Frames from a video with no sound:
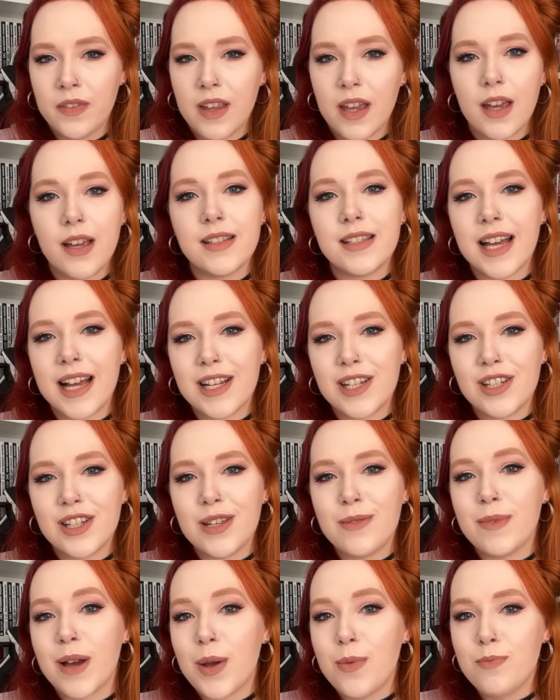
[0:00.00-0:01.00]
is
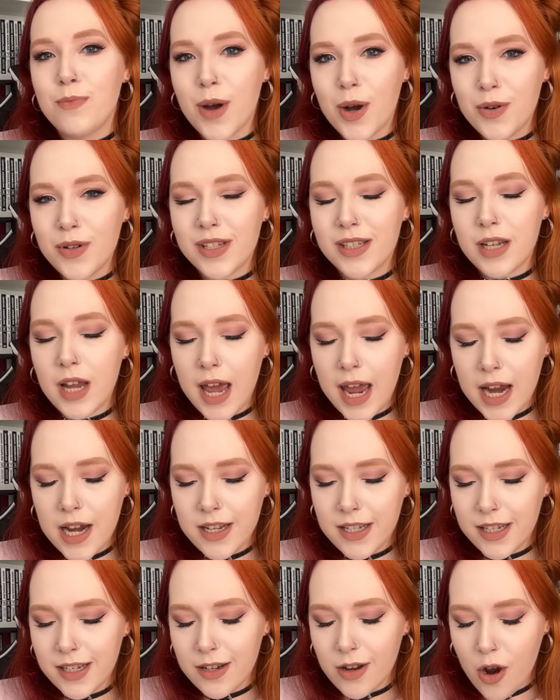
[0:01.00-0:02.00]
actually my most
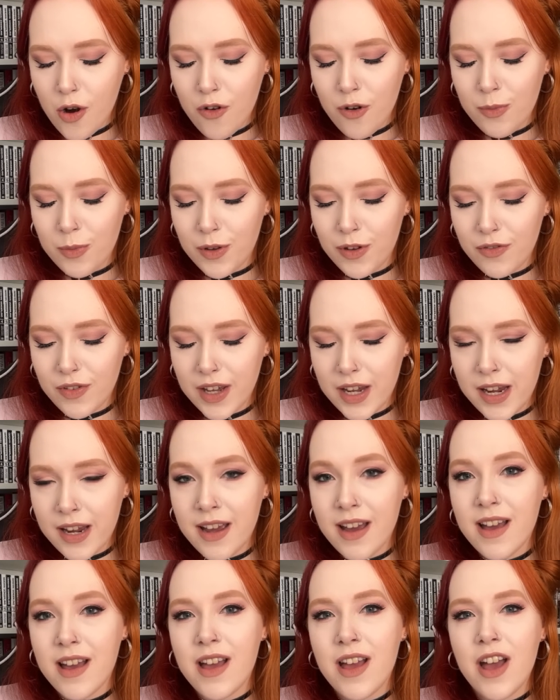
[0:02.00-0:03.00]
hated horror
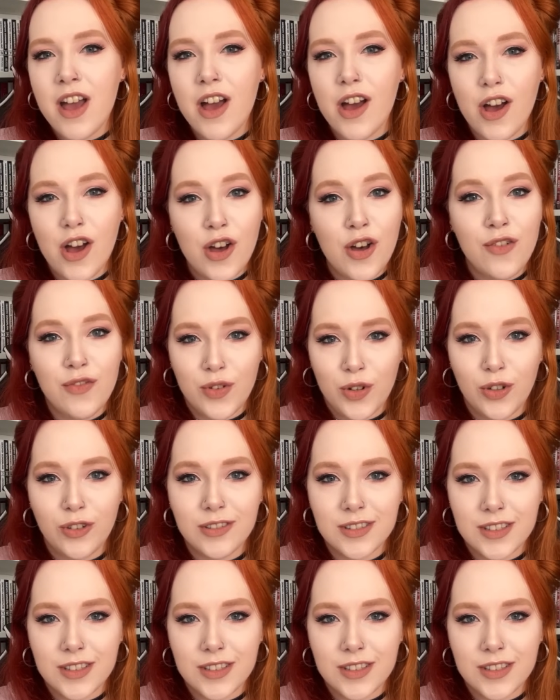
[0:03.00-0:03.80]
movie of all